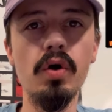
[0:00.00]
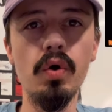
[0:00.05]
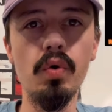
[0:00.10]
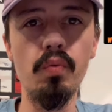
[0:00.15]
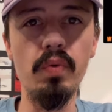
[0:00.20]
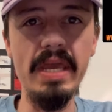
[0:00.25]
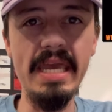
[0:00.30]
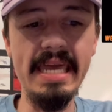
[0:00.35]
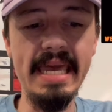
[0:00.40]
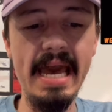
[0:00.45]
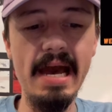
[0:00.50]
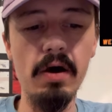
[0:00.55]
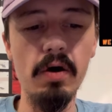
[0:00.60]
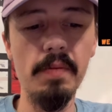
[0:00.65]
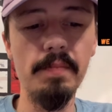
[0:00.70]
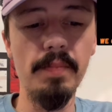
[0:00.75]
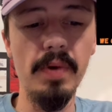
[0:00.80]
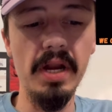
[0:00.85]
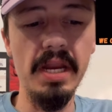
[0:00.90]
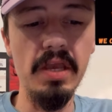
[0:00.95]
We
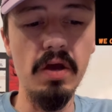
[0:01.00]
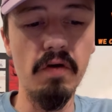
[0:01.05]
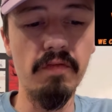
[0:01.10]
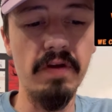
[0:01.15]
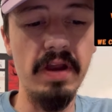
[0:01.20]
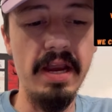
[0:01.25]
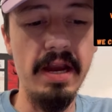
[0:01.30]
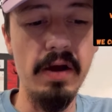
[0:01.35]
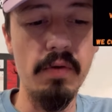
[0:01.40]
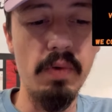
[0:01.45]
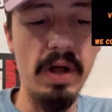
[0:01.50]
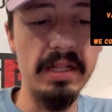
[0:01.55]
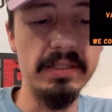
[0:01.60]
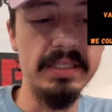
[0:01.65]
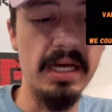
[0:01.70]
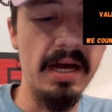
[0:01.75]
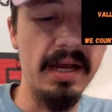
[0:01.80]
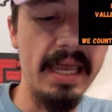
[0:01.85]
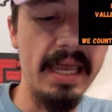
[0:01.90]
counting money over here. Well done,